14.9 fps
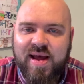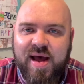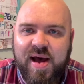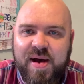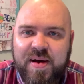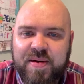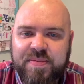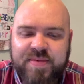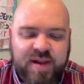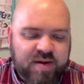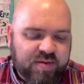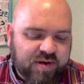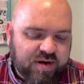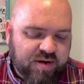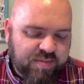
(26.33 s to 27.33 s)
Today
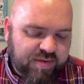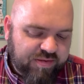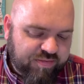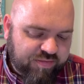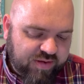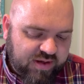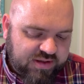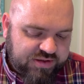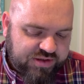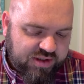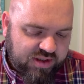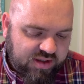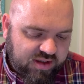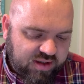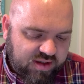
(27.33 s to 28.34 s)
we're going to be
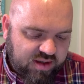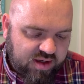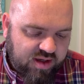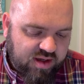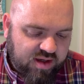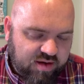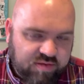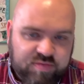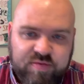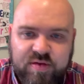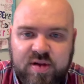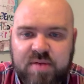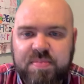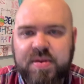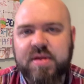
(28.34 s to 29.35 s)
finishing
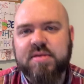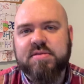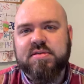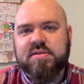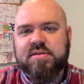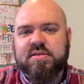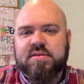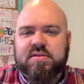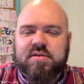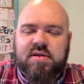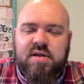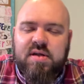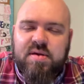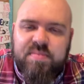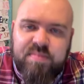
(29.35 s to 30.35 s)
Philippians.
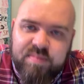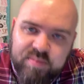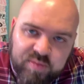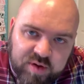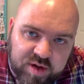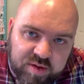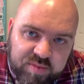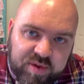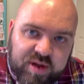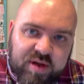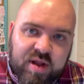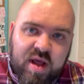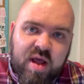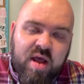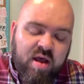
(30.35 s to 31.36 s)
We're going to read
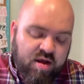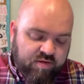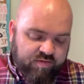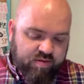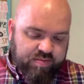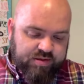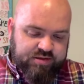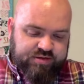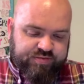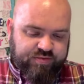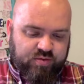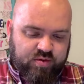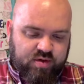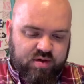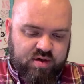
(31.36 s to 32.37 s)
Philippians
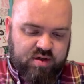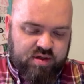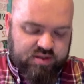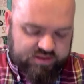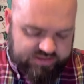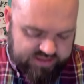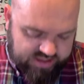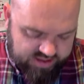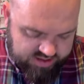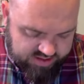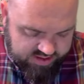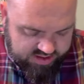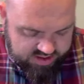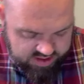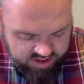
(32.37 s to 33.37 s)

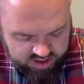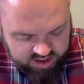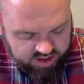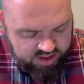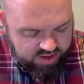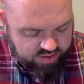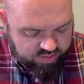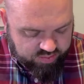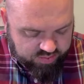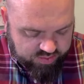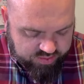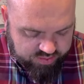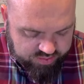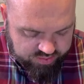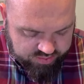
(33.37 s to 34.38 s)
4:10
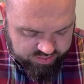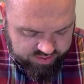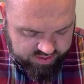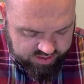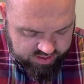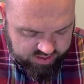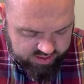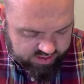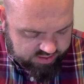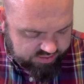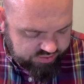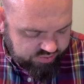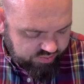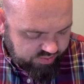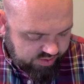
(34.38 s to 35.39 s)
through
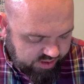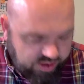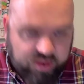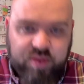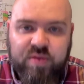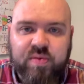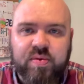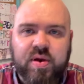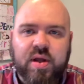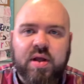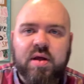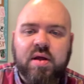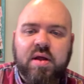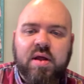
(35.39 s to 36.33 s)
23.